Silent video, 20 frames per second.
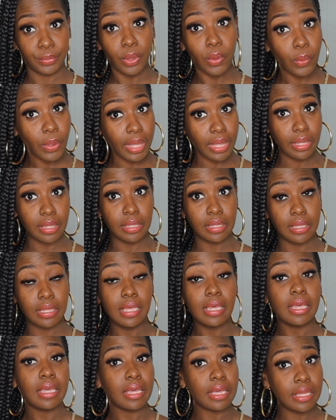Okay?
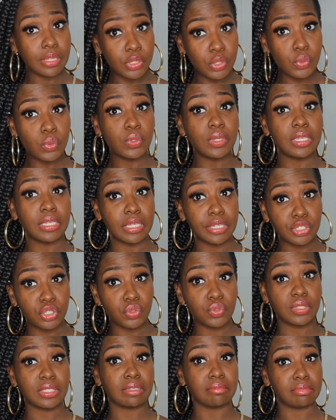And you could
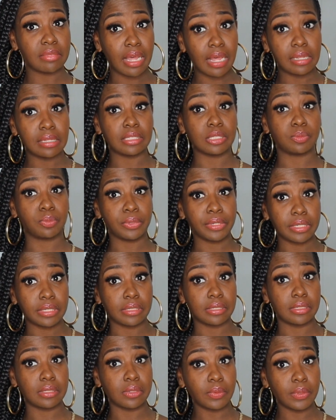get you some knotless
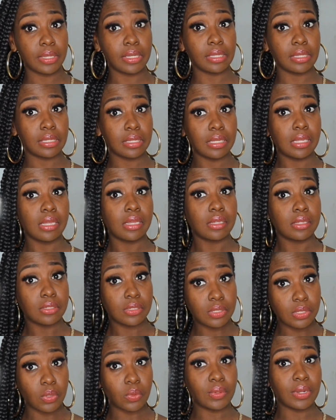braids, okay?
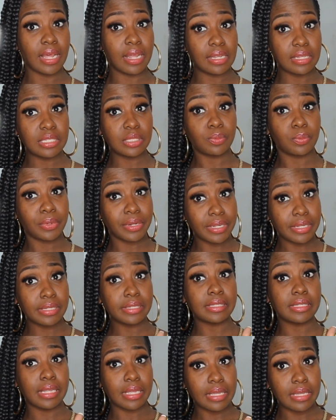So knotless
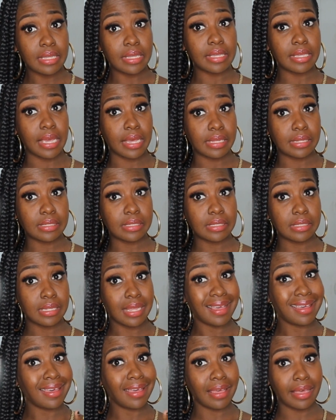braids, yes.
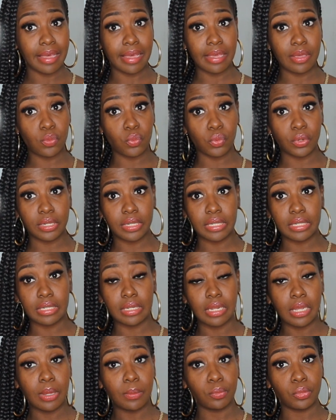
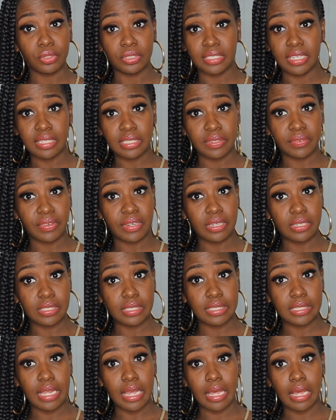A1, protective
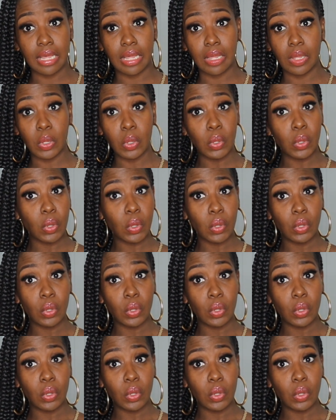hairstyle.